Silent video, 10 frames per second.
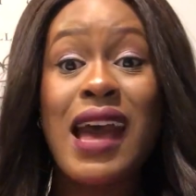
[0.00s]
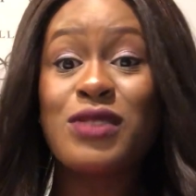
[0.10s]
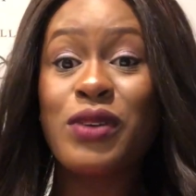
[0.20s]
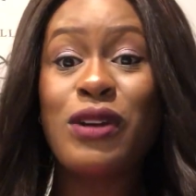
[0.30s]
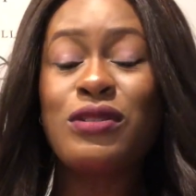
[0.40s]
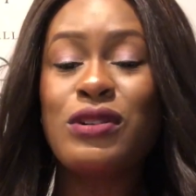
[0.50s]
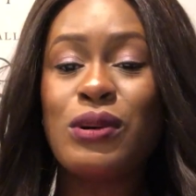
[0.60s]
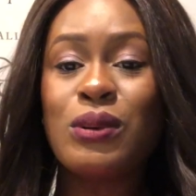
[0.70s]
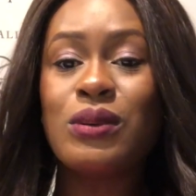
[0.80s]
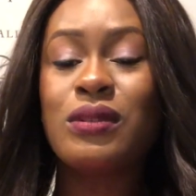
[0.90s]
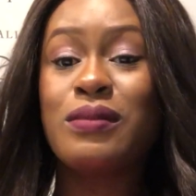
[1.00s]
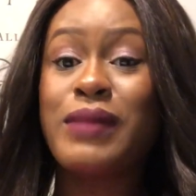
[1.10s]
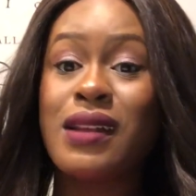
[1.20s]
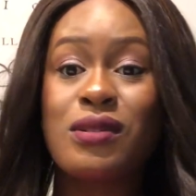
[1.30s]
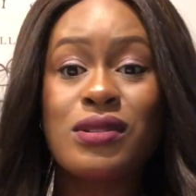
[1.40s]
as we all know,
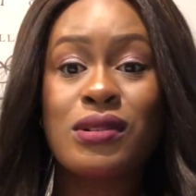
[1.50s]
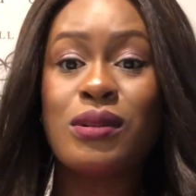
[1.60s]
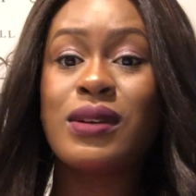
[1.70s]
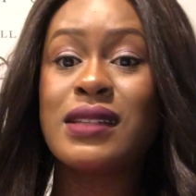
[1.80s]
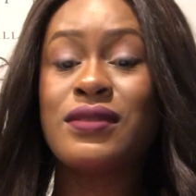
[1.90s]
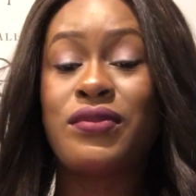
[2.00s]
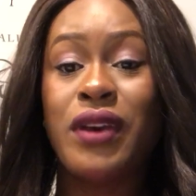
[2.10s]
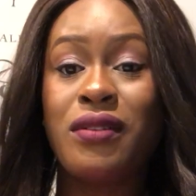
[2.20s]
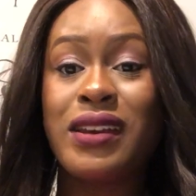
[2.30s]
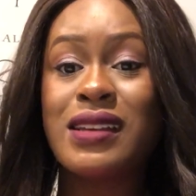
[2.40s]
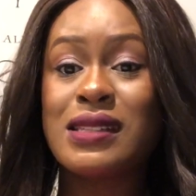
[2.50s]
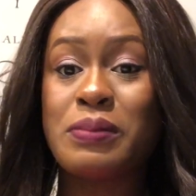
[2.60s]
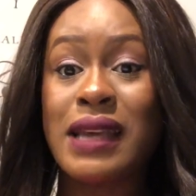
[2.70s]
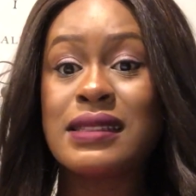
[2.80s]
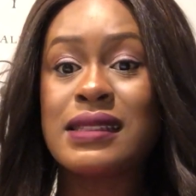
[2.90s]
medical school is very
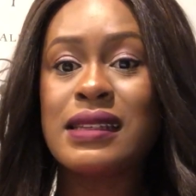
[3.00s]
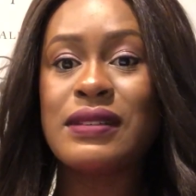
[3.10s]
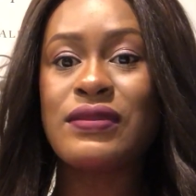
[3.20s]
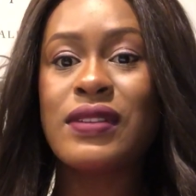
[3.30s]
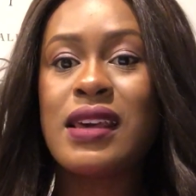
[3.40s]
expensive,